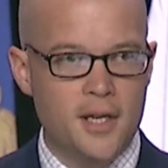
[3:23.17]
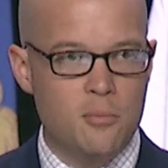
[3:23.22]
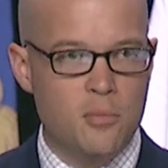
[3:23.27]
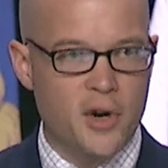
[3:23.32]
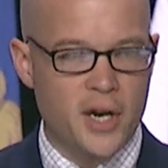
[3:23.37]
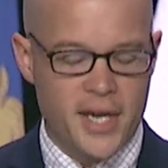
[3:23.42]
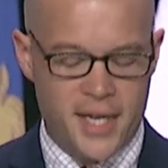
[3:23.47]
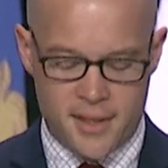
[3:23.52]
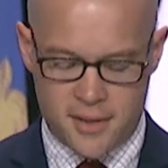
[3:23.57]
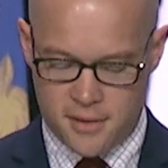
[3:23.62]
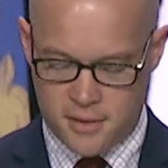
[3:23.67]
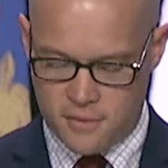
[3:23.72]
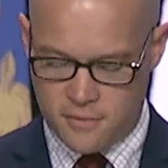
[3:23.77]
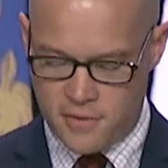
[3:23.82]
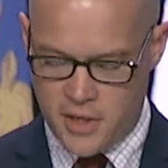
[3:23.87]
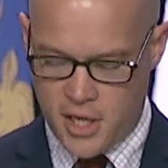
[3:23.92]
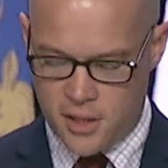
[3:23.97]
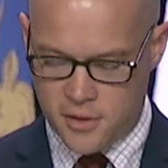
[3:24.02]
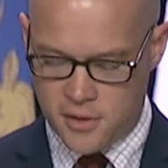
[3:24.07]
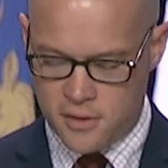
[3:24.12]
Brands of
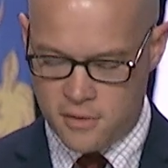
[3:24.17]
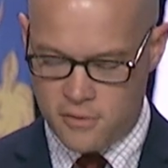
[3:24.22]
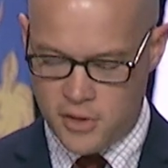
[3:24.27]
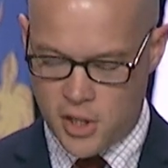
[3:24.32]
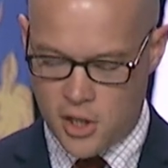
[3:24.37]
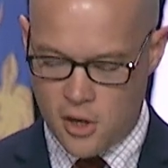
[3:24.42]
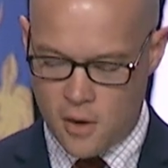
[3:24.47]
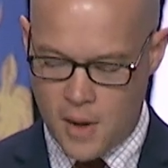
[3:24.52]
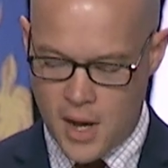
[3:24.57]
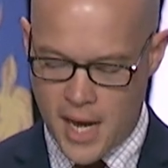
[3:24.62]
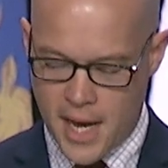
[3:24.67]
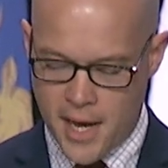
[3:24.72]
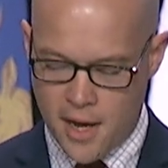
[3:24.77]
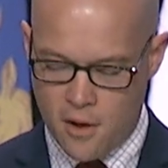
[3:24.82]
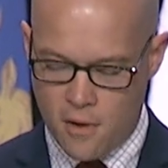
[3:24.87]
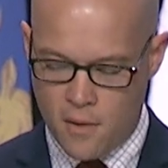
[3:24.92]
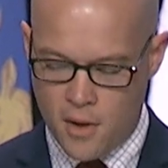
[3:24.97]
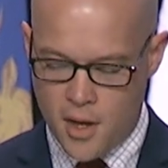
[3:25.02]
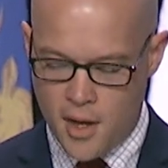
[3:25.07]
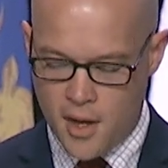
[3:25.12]
Nelsonville, Ohio,